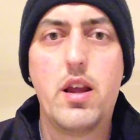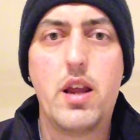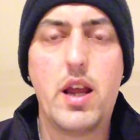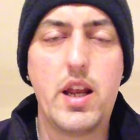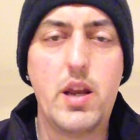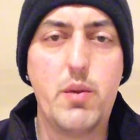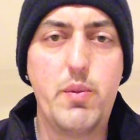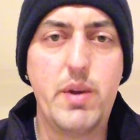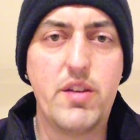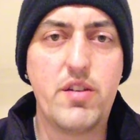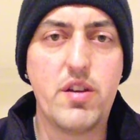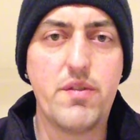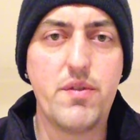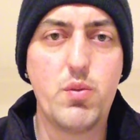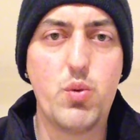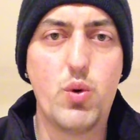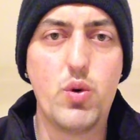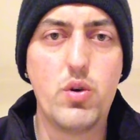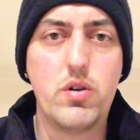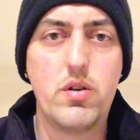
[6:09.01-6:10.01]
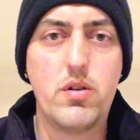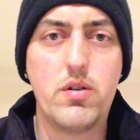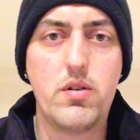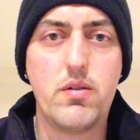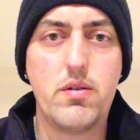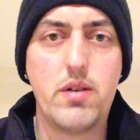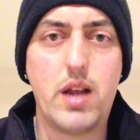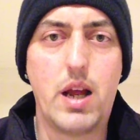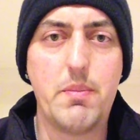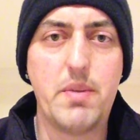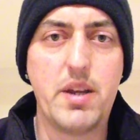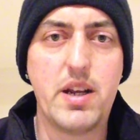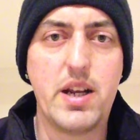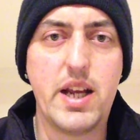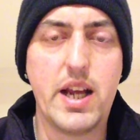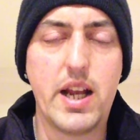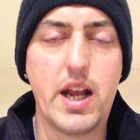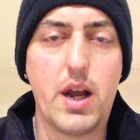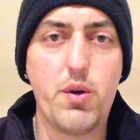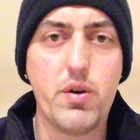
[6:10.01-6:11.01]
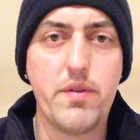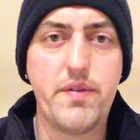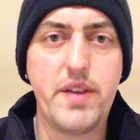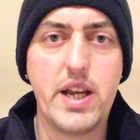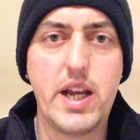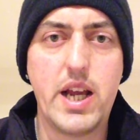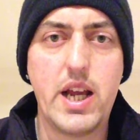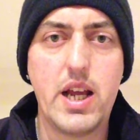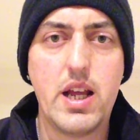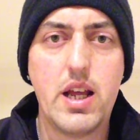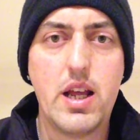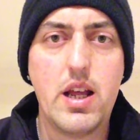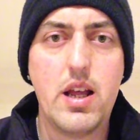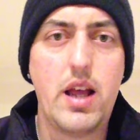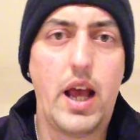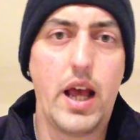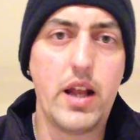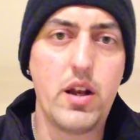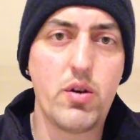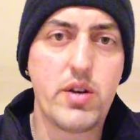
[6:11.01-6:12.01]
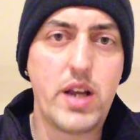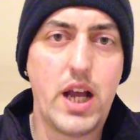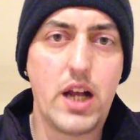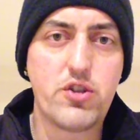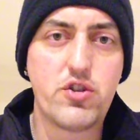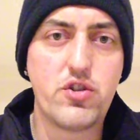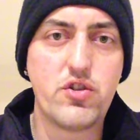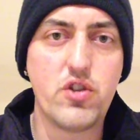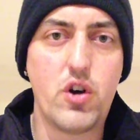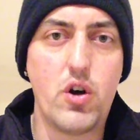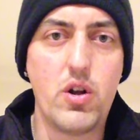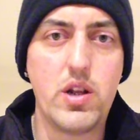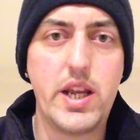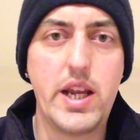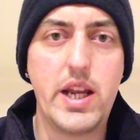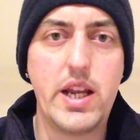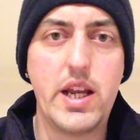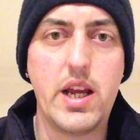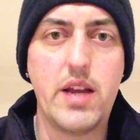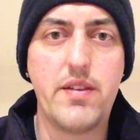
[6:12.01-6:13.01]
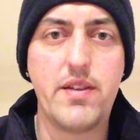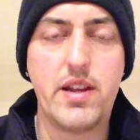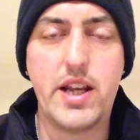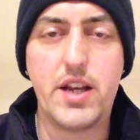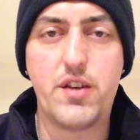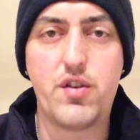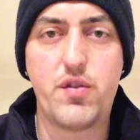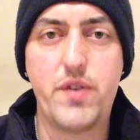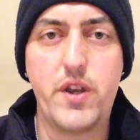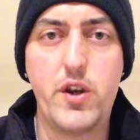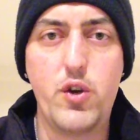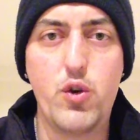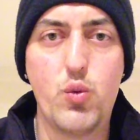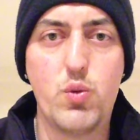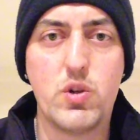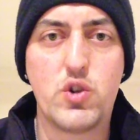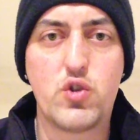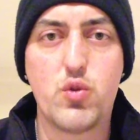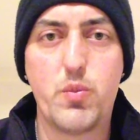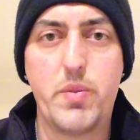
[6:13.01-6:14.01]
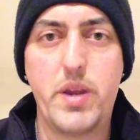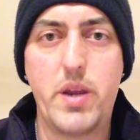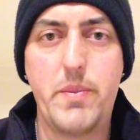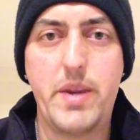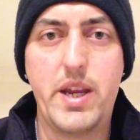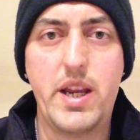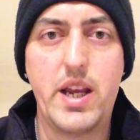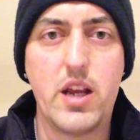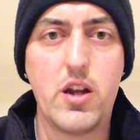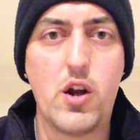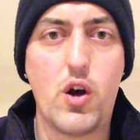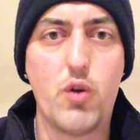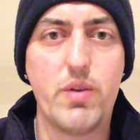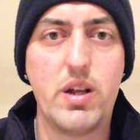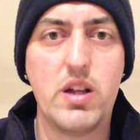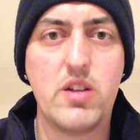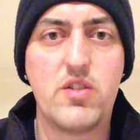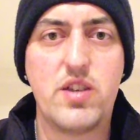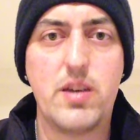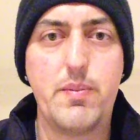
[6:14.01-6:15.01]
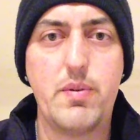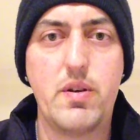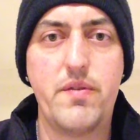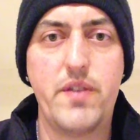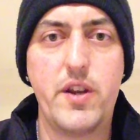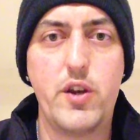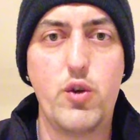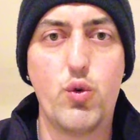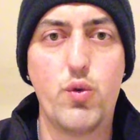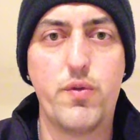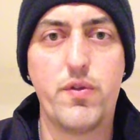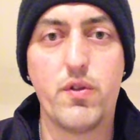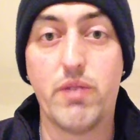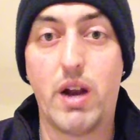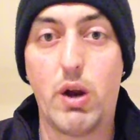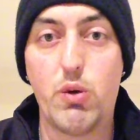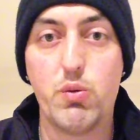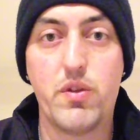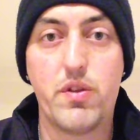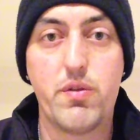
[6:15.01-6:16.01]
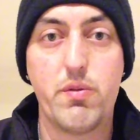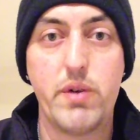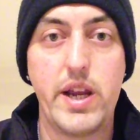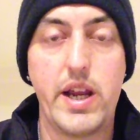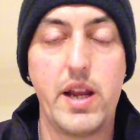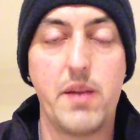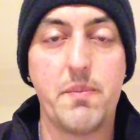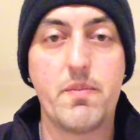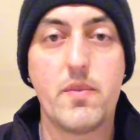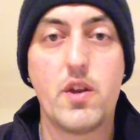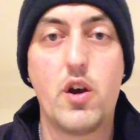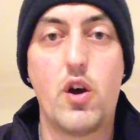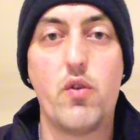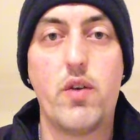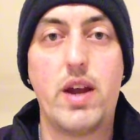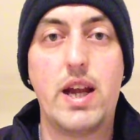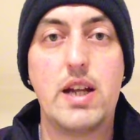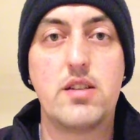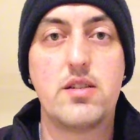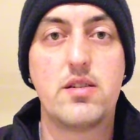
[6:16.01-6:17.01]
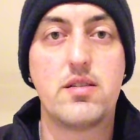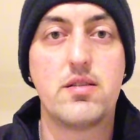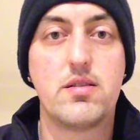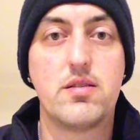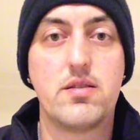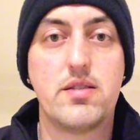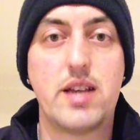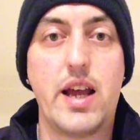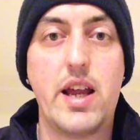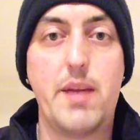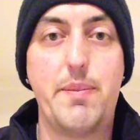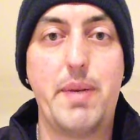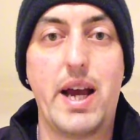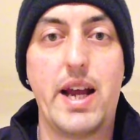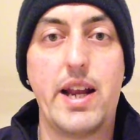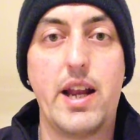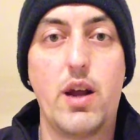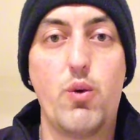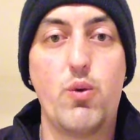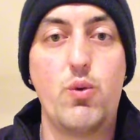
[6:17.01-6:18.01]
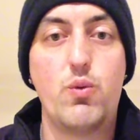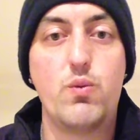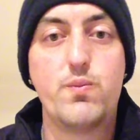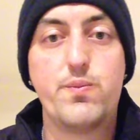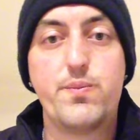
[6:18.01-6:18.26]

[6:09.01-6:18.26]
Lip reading: Anyways, everyone, I'm going to get out of here and I'll catch you all later in the next video, which will be my NRL tipping video for round 3. Alright, tie bye now.